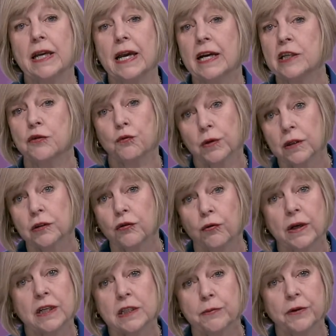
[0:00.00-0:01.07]
has real
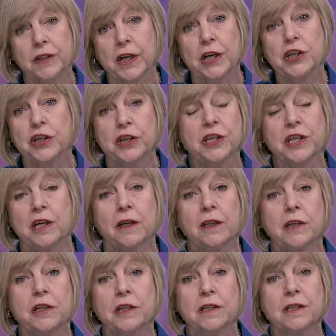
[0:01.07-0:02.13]
transportation
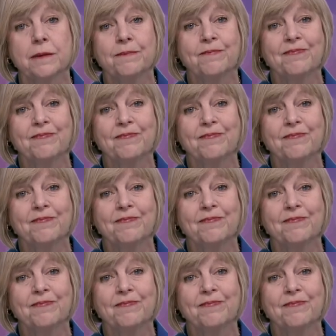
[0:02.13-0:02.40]
challenges.